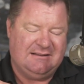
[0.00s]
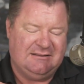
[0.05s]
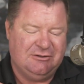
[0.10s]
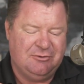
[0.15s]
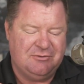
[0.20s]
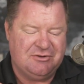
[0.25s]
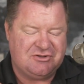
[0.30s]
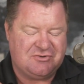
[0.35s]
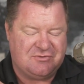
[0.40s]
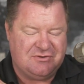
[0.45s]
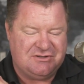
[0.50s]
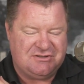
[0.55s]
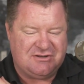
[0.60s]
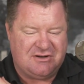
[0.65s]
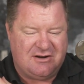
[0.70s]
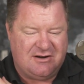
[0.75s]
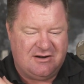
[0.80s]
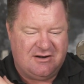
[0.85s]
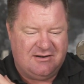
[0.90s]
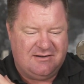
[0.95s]
Louis
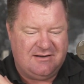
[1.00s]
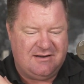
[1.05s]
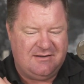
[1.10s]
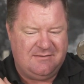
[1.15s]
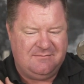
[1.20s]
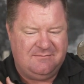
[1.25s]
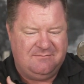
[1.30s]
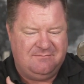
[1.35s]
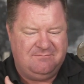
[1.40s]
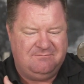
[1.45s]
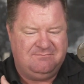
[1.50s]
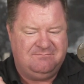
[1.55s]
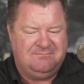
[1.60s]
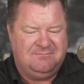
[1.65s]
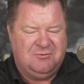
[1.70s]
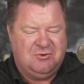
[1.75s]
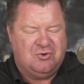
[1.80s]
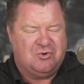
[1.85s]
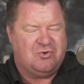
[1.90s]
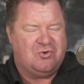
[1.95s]
Grizzard,
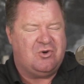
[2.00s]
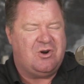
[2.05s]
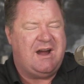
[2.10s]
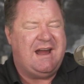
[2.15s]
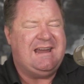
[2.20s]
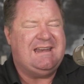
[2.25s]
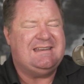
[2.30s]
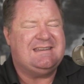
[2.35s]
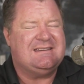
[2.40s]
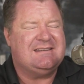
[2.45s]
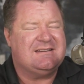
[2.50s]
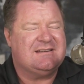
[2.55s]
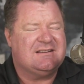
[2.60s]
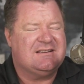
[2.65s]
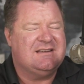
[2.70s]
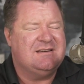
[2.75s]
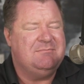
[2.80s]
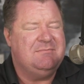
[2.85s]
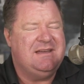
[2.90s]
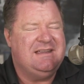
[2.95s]
great
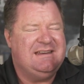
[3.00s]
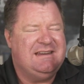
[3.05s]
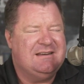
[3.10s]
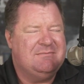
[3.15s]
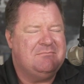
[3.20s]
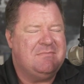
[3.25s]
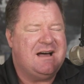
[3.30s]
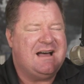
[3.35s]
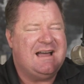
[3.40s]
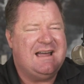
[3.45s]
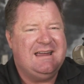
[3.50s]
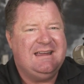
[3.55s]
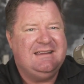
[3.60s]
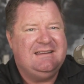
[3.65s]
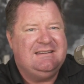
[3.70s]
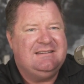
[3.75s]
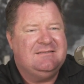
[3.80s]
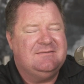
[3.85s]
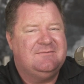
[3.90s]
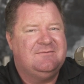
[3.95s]
comedian.
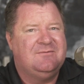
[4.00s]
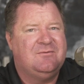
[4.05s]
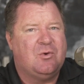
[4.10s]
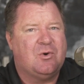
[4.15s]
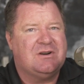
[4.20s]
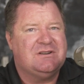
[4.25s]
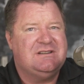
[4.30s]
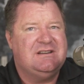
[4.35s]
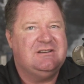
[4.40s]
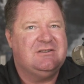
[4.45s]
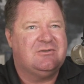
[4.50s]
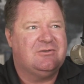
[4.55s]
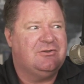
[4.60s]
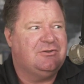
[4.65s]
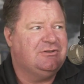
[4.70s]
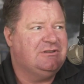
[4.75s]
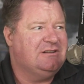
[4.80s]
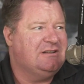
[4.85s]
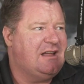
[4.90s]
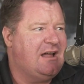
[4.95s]
My
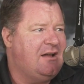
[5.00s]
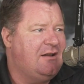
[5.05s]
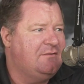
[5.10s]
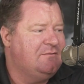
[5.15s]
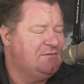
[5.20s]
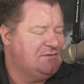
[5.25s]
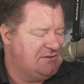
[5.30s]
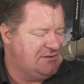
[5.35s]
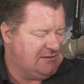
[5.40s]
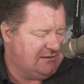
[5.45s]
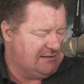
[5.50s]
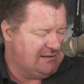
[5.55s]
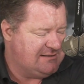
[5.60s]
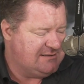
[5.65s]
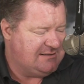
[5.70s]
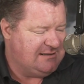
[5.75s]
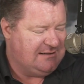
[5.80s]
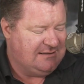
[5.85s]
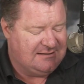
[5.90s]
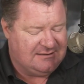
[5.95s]
14-year-old loves
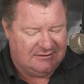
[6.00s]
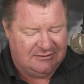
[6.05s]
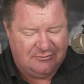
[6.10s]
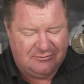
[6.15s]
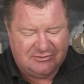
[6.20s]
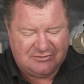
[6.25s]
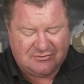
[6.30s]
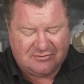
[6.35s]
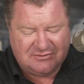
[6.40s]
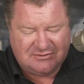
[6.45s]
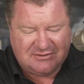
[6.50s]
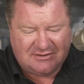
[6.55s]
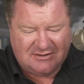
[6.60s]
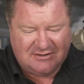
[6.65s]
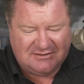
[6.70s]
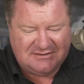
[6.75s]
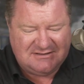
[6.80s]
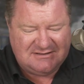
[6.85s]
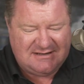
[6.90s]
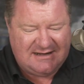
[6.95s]
listening to Louis
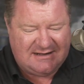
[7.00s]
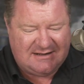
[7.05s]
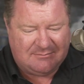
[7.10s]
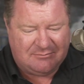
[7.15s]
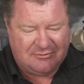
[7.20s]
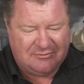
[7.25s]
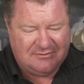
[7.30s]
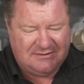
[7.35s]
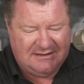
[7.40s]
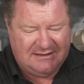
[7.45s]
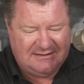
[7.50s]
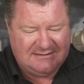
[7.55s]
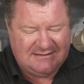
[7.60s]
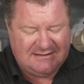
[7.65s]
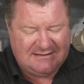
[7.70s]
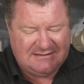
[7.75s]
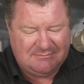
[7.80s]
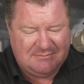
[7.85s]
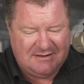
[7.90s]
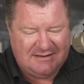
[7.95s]
Grizzard's stand-up routines.
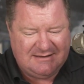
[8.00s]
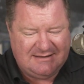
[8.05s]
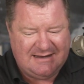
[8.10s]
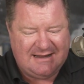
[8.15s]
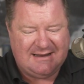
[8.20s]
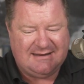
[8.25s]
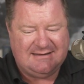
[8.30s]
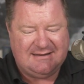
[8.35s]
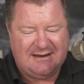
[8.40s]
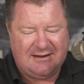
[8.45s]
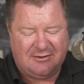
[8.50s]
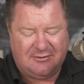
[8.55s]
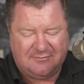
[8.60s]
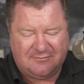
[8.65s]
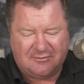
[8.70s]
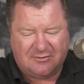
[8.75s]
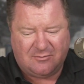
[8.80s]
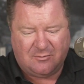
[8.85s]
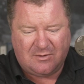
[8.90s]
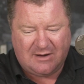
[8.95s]
He's been dead now
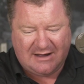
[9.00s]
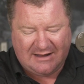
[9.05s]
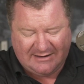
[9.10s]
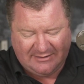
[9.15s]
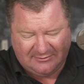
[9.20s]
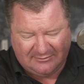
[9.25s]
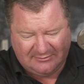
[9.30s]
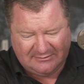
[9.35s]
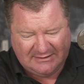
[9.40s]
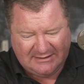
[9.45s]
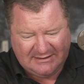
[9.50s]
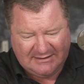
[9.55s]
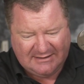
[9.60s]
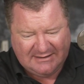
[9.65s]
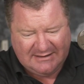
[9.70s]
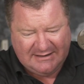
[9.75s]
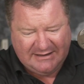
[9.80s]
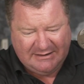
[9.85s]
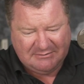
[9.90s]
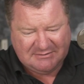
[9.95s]
for a while.
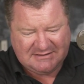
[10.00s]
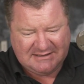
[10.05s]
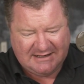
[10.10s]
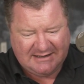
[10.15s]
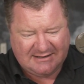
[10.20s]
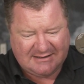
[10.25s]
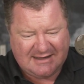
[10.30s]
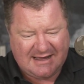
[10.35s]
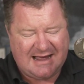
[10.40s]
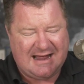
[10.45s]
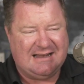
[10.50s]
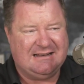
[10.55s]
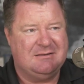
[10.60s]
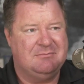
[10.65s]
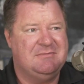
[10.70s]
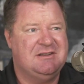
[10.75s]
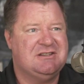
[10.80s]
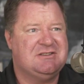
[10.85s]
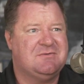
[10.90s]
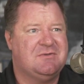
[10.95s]
He was a
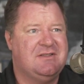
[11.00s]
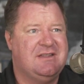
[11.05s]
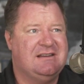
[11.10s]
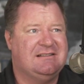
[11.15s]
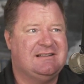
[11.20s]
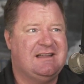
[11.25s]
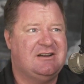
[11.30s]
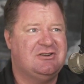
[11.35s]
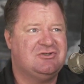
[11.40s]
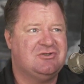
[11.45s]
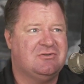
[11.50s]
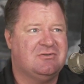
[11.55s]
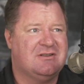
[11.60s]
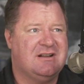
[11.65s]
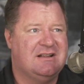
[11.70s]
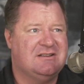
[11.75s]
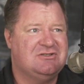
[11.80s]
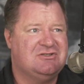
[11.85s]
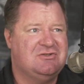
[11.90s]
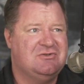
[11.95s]
columnist for the Atlanta
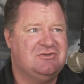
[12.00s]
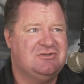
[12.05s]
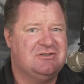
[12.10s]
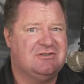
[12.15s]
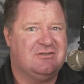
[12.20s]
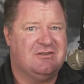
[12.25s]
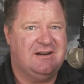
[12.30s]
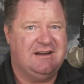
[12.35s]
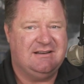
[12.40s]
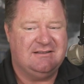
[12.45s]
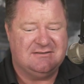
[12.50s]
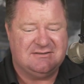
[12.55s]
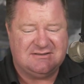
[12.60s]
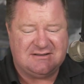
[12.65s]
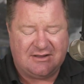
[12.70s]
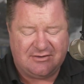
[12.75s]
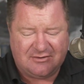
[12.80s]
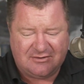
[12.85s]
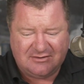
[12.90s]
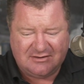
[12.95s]
Journal-Constitution, a great
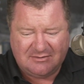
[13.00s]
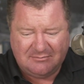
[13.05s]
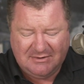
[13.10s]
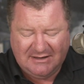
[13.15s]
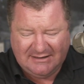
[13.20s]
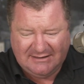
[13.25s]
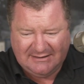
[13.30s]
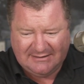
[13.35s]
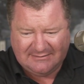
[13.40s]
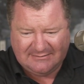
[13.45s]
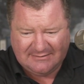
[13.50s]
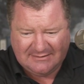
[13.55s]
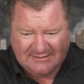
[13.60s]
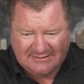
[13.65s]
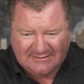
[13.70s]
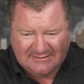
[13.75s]
Southern comedian.